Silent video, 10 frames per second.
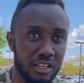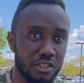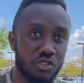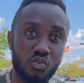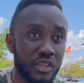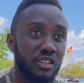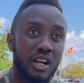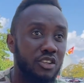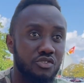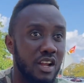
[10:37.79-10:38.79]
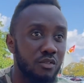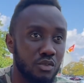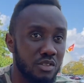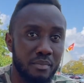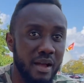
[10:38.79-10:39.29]
because we had to travel with
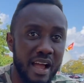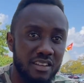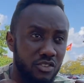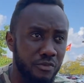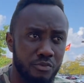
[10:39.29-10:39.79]
some bags of